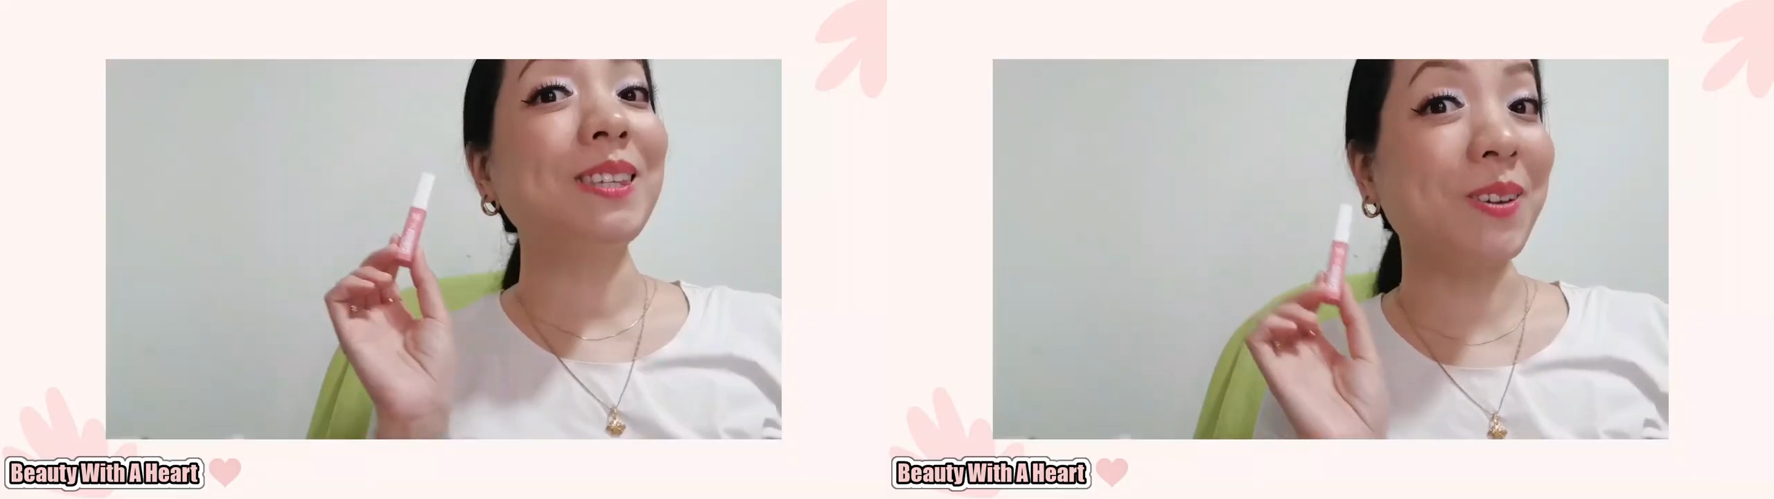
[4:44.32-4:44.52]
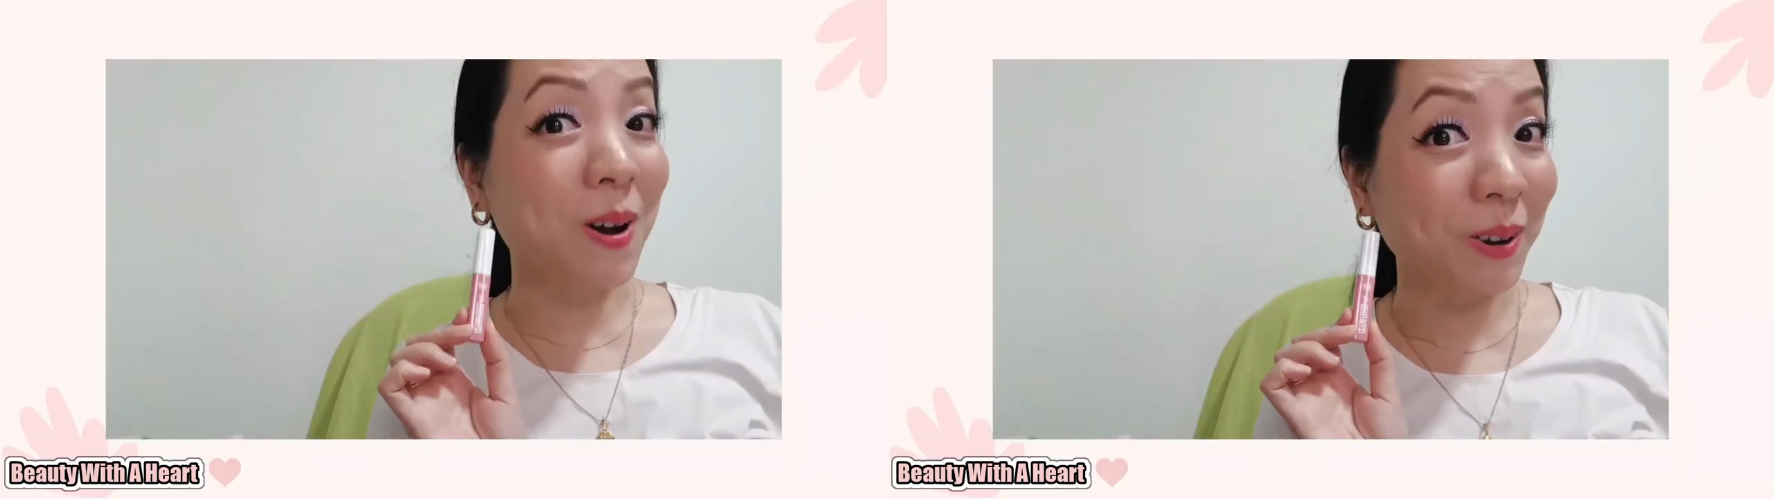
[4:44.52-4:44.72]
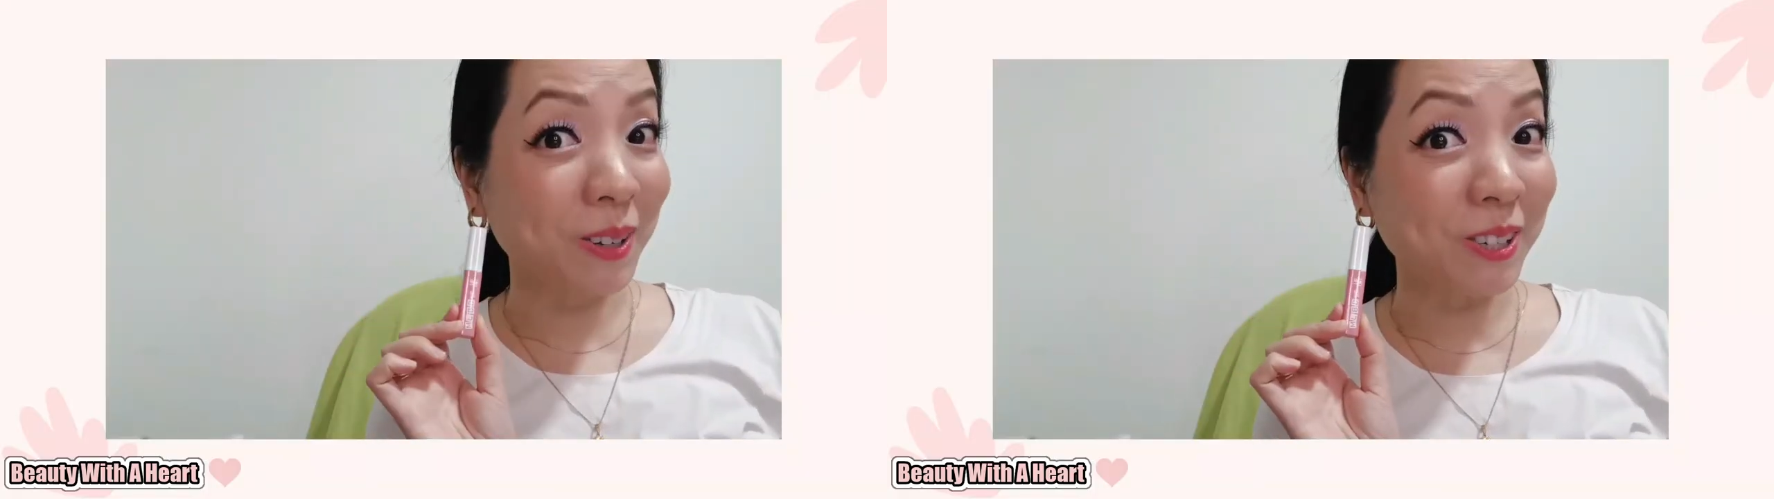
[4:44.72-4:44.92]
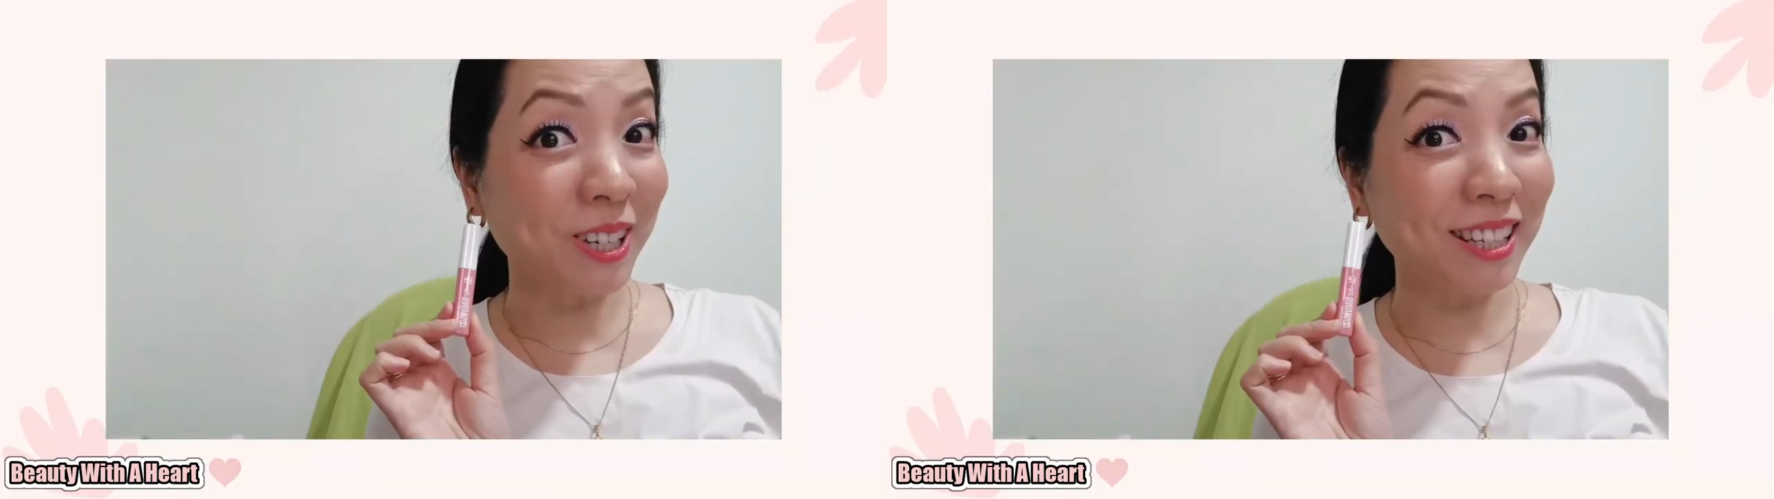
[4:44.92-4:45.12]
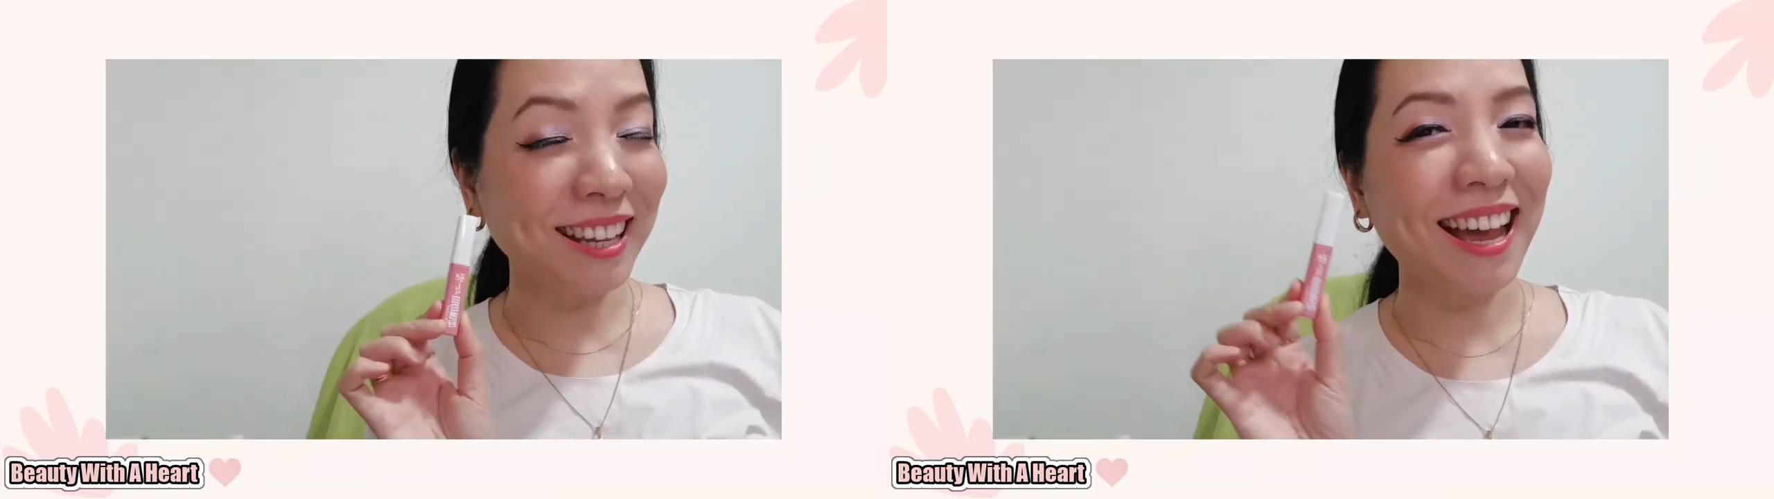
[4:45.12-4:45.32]
So
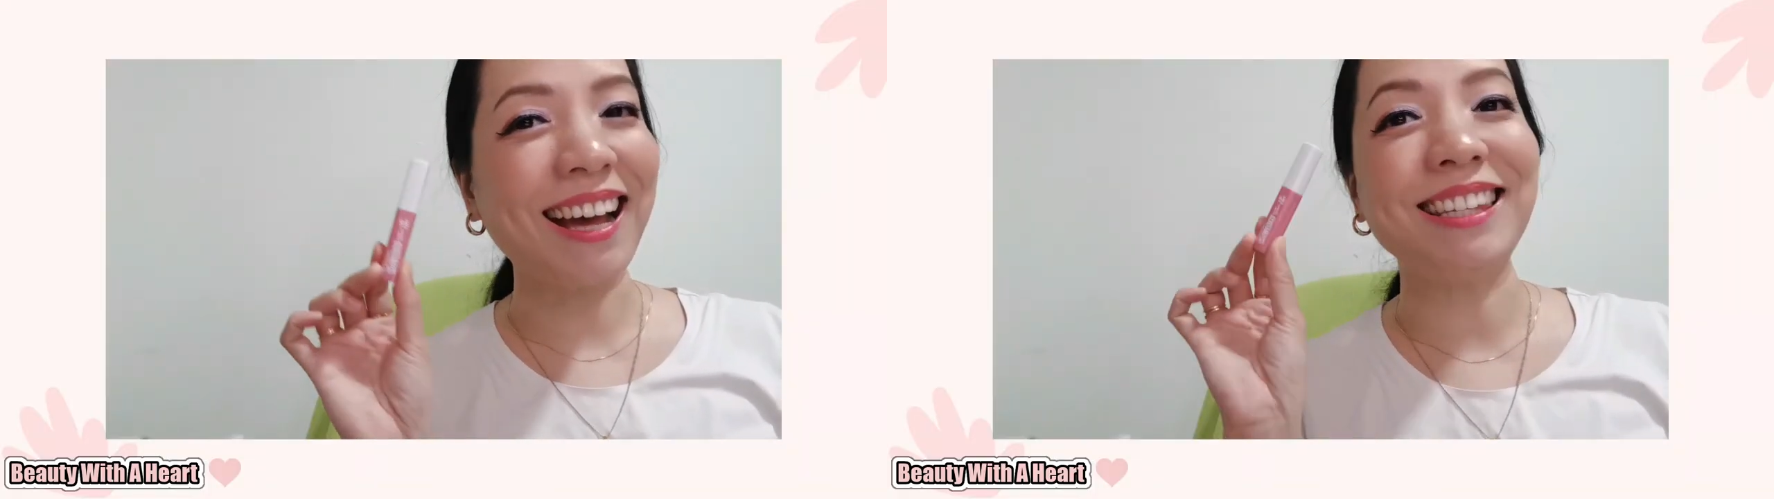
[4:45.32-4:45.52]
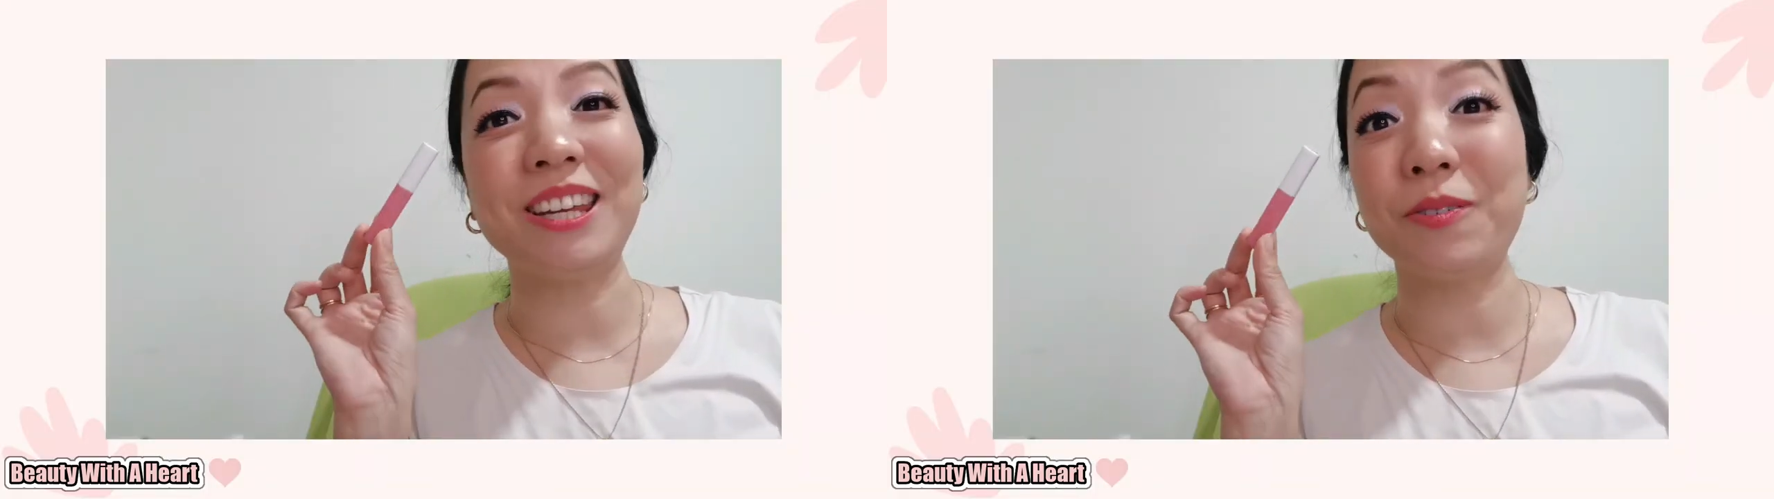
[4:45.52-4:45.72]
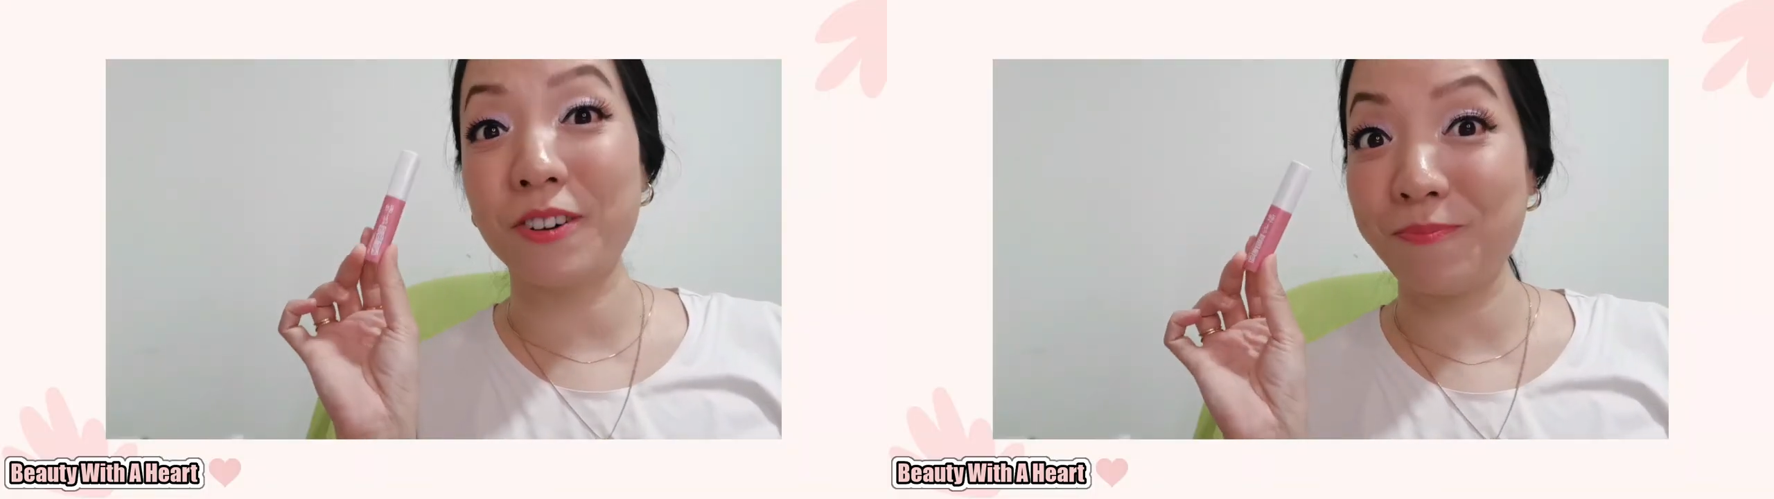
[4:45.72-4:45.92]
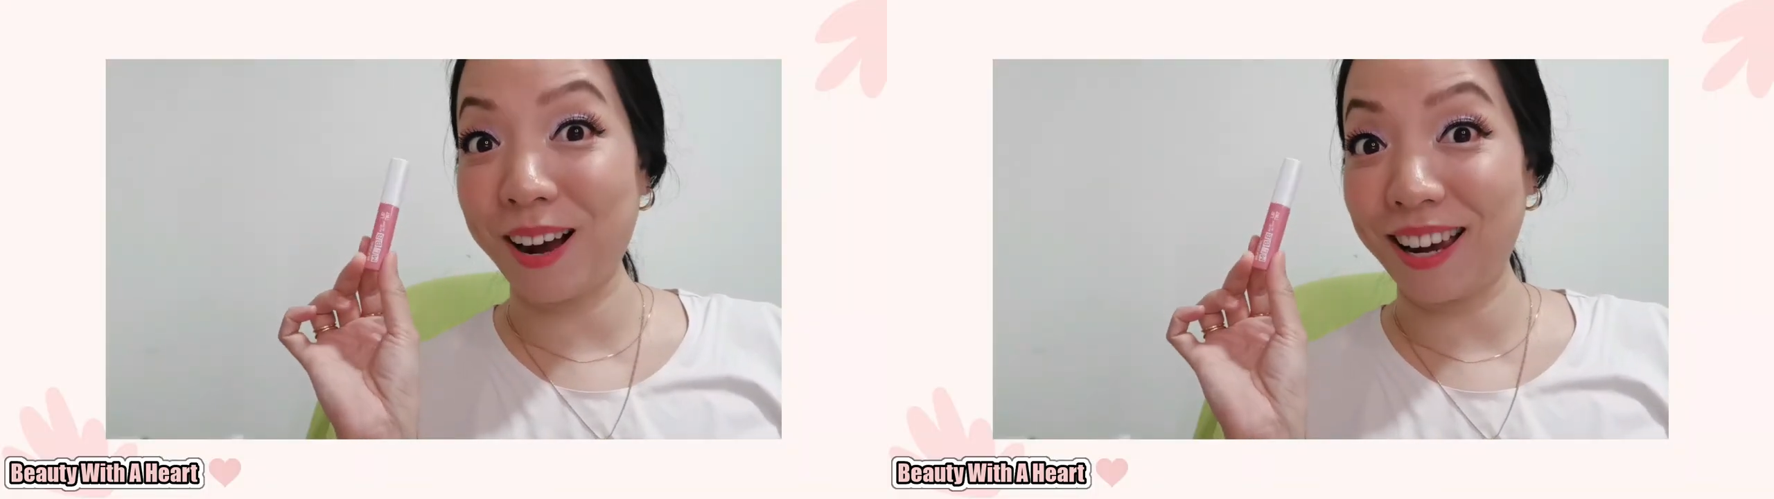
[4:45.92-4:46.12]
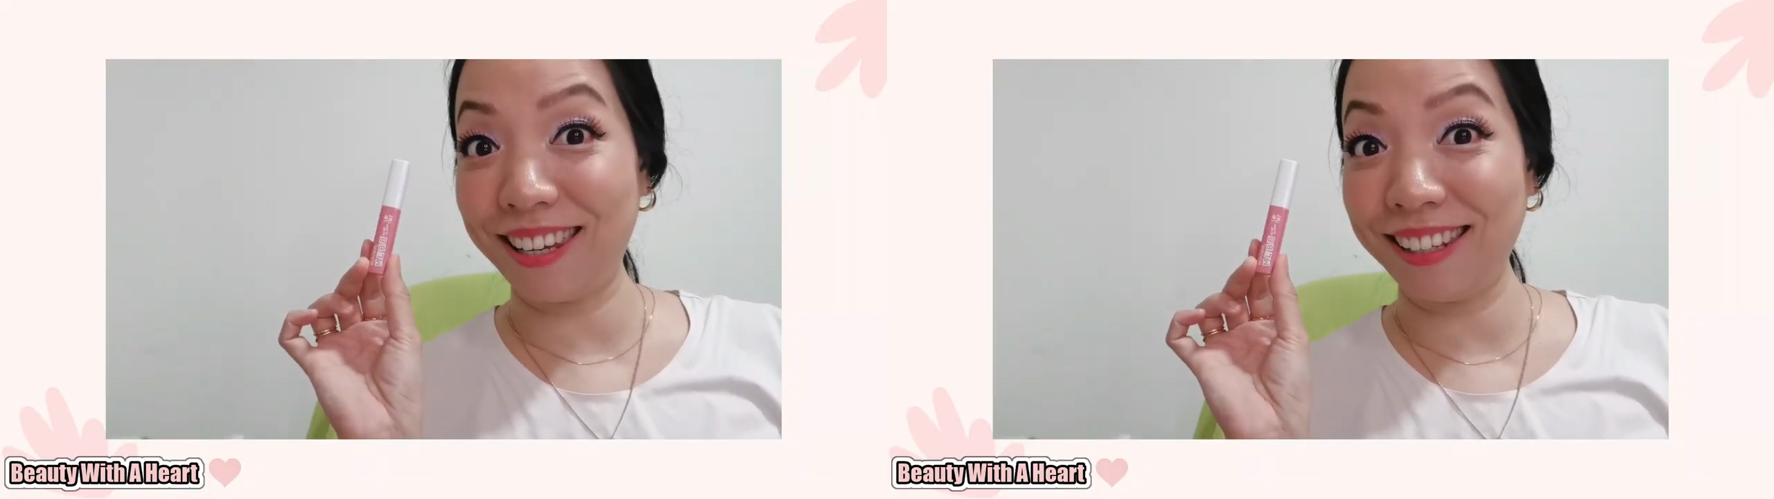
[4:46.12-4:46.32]
conclusion, are they worth
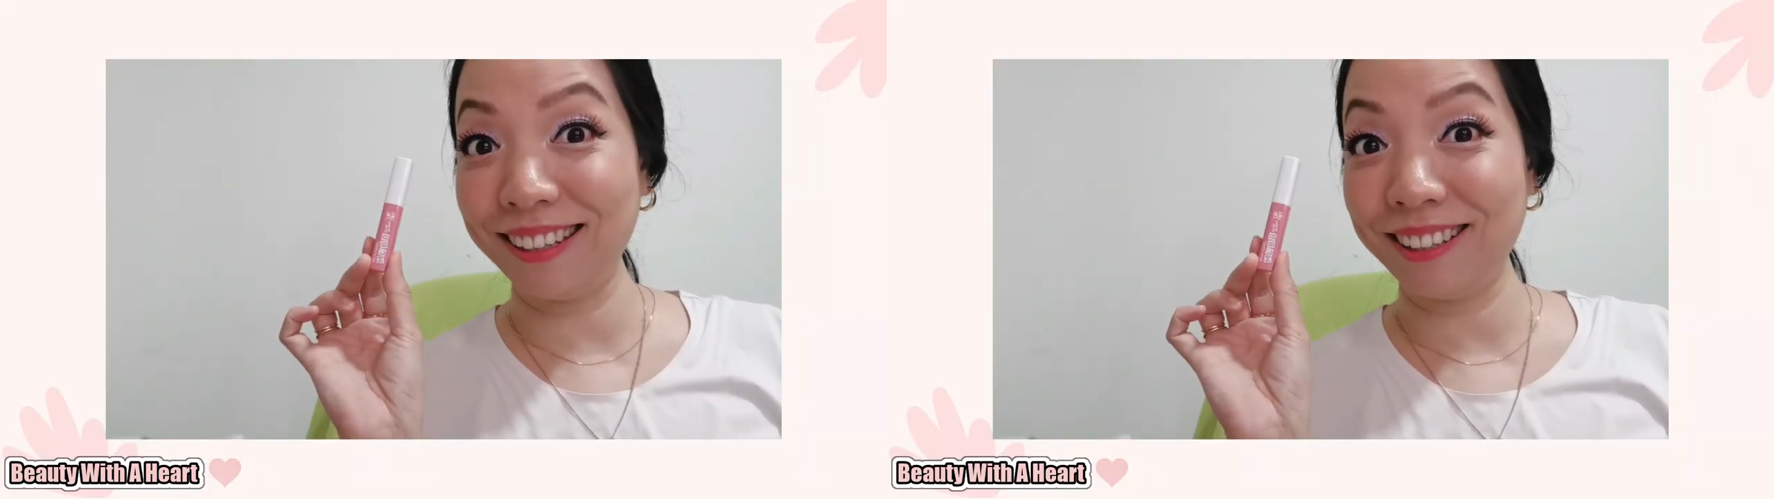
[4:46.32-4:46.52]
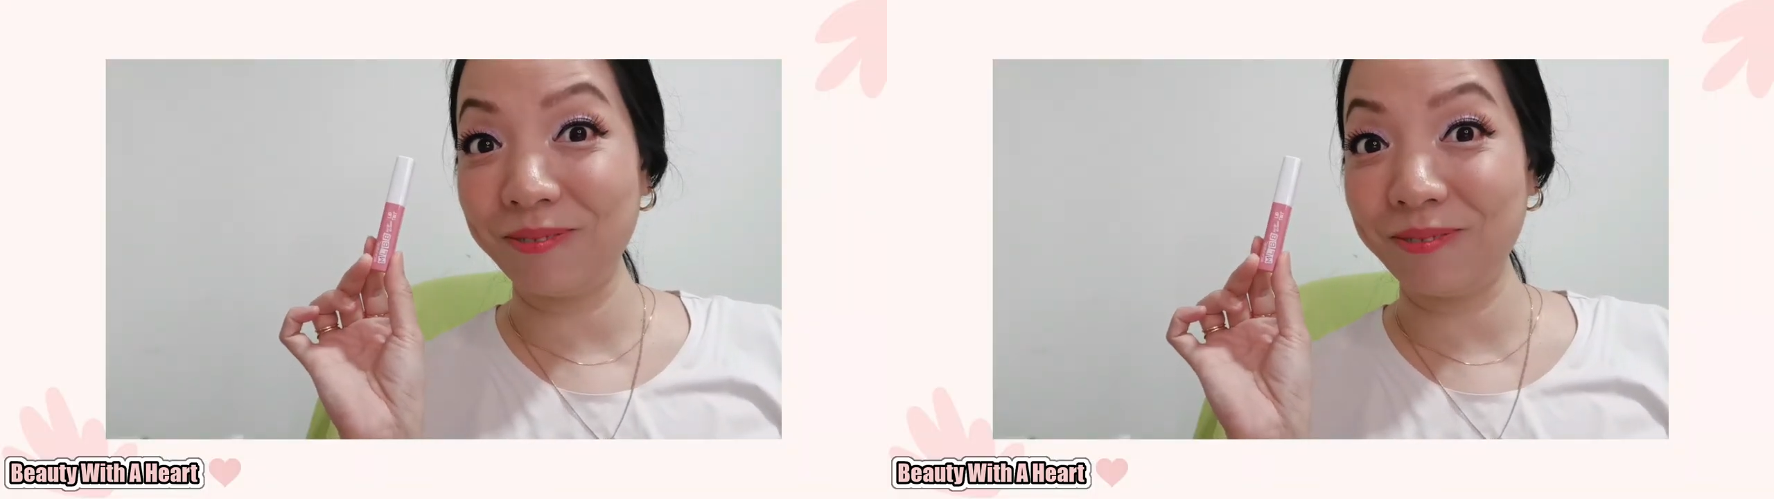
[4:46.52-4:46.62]
buying?